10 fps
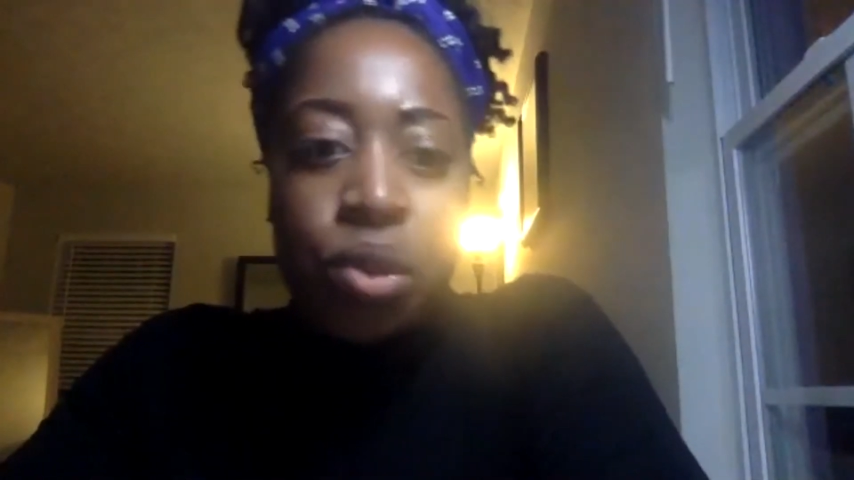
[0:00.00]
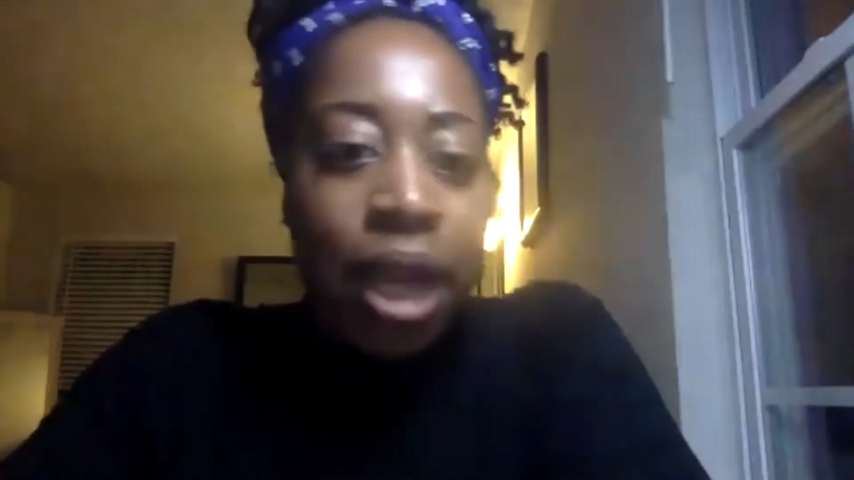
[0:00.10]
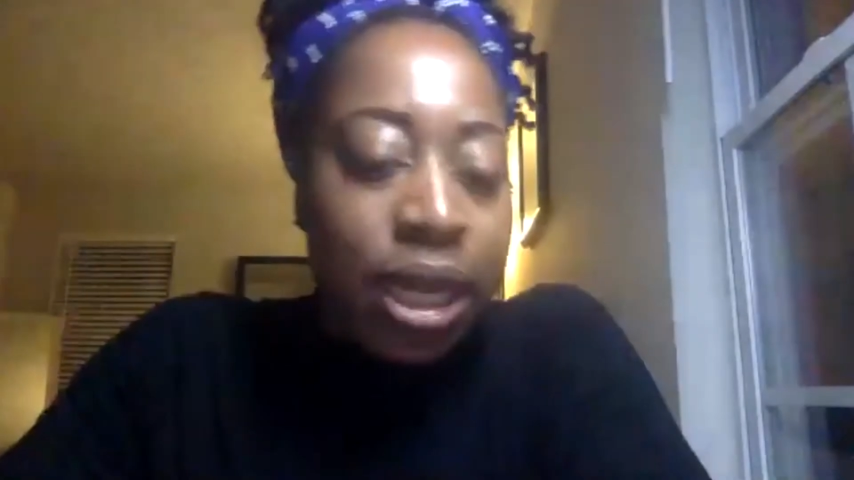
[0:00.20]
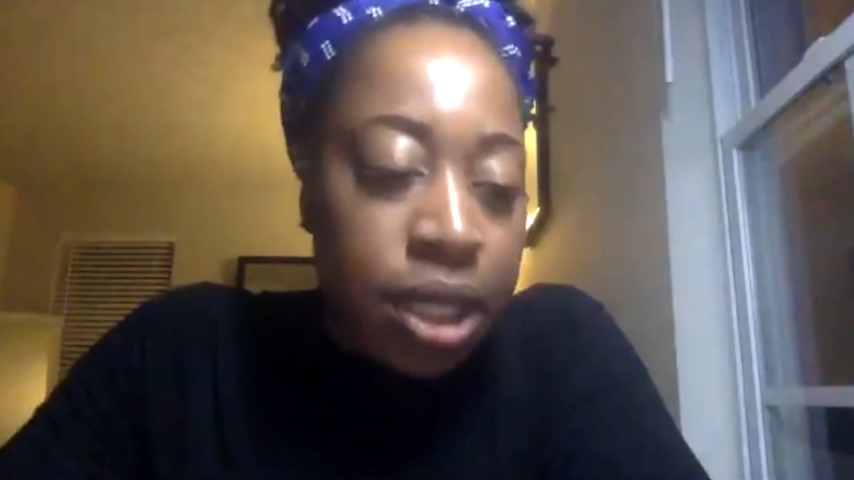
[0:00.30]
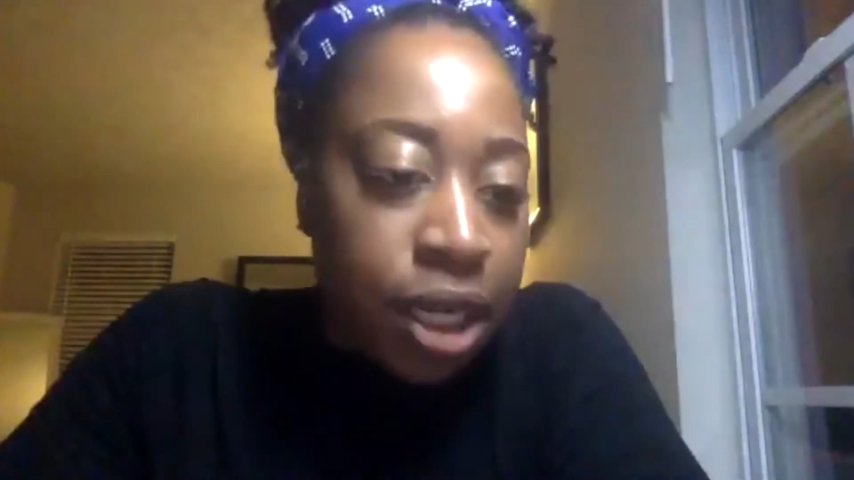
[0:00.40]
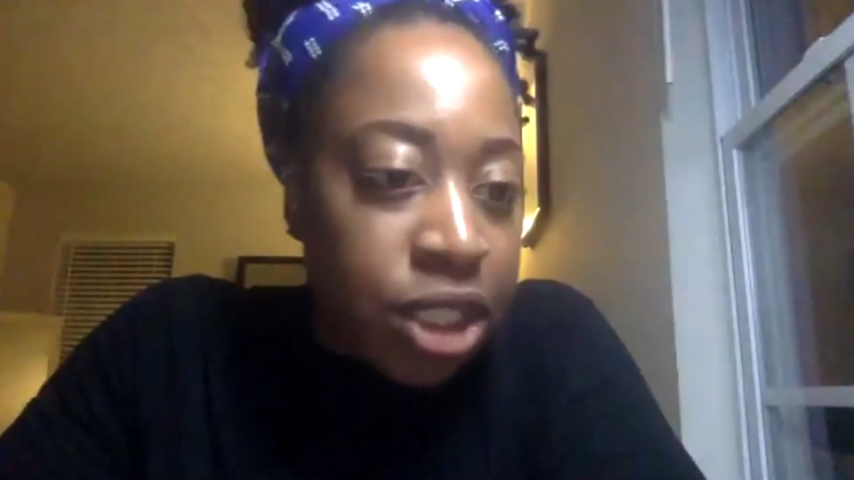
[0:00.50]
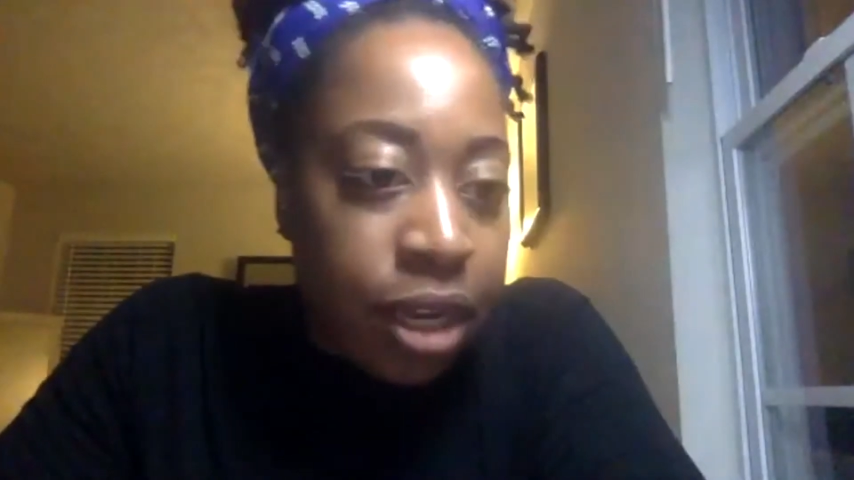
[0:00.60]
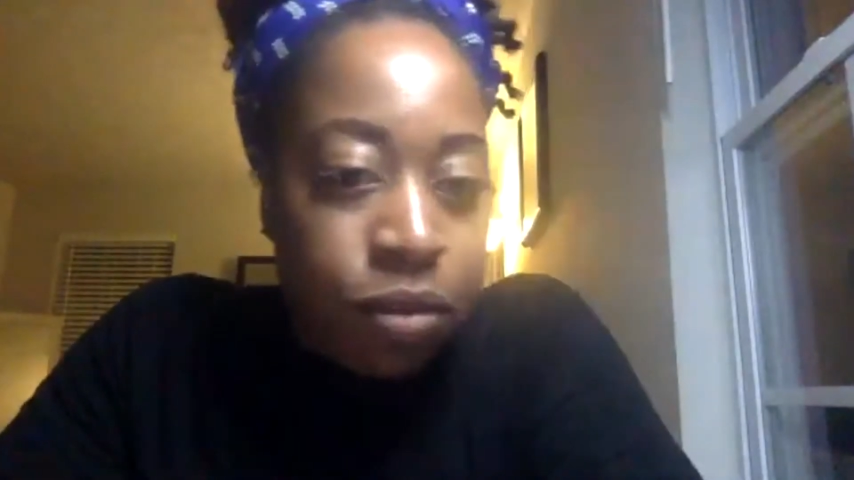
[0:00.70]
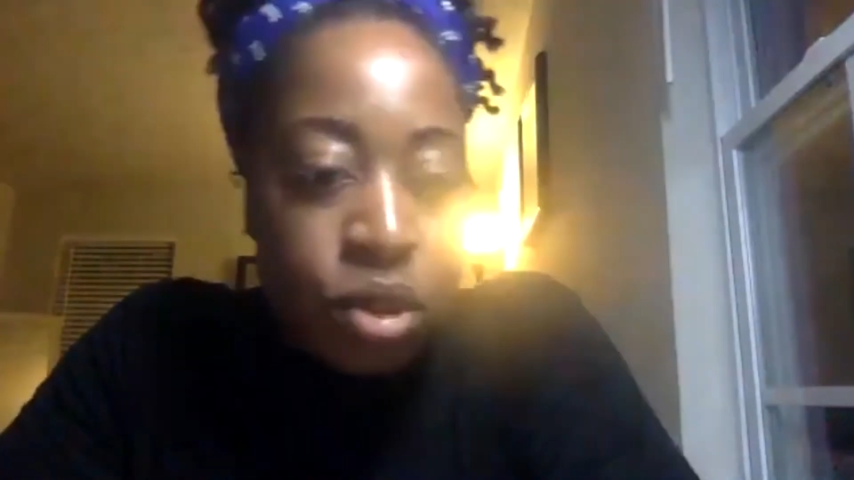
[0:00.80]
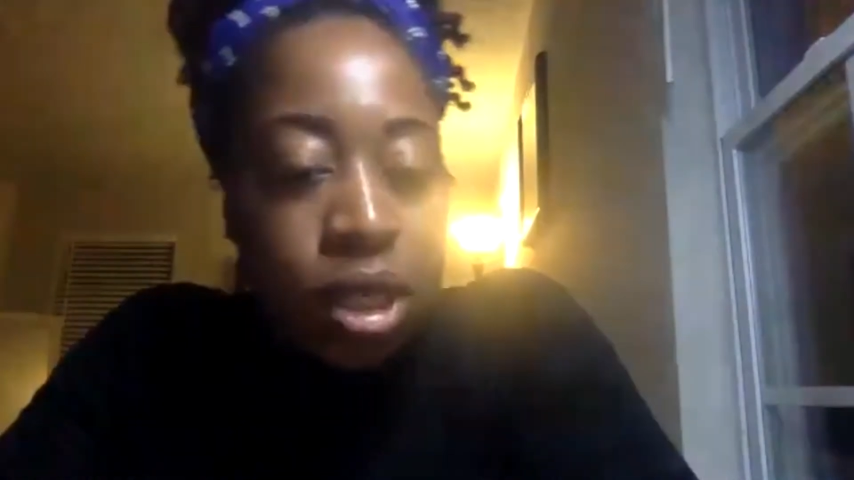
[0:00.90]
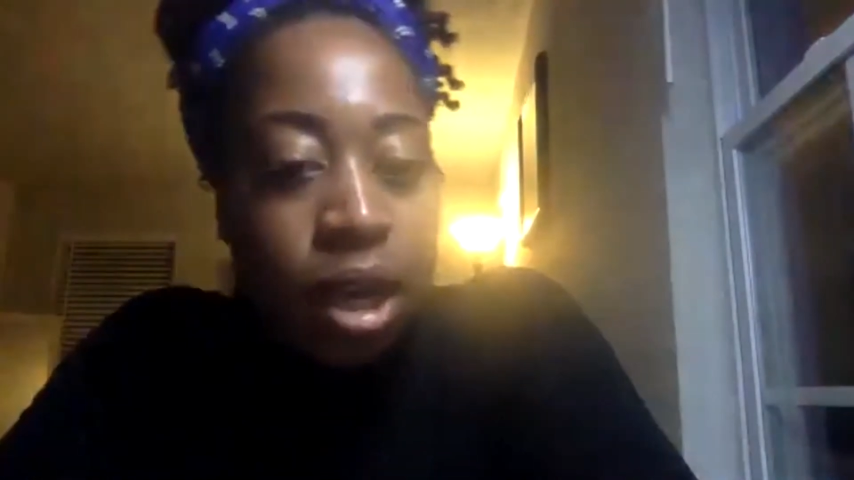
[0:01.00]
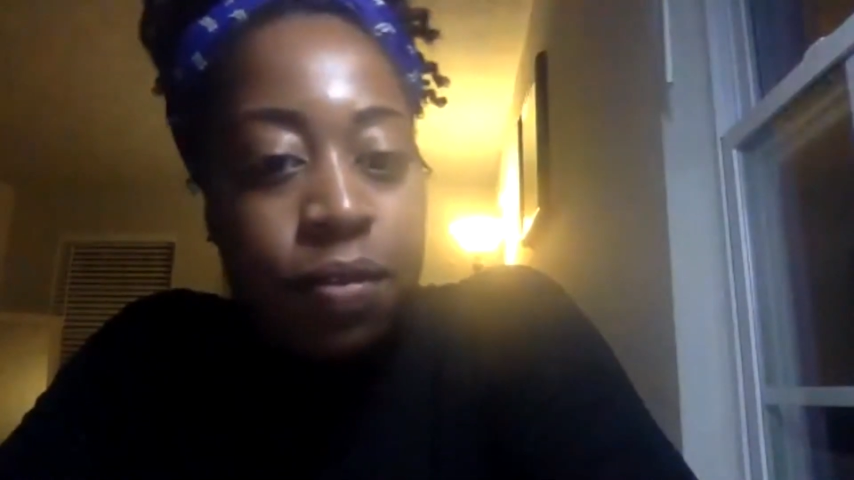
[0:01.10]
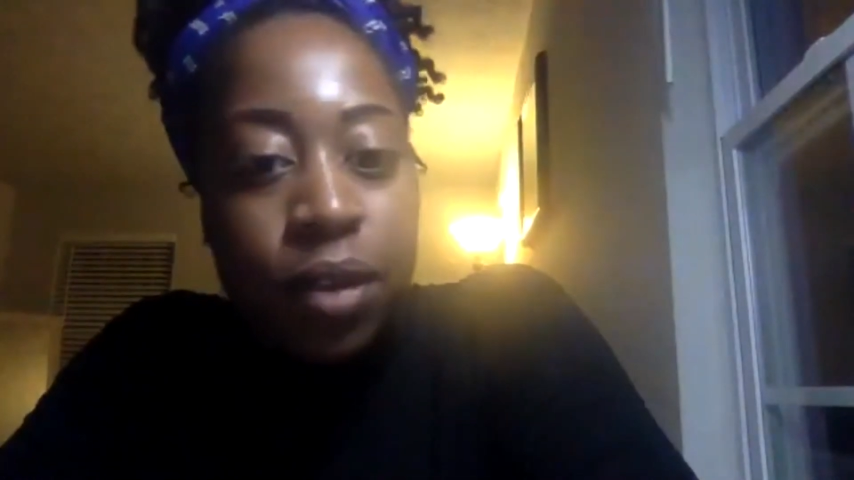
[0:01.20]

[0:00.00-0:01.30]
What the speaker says: like daredevil stuff,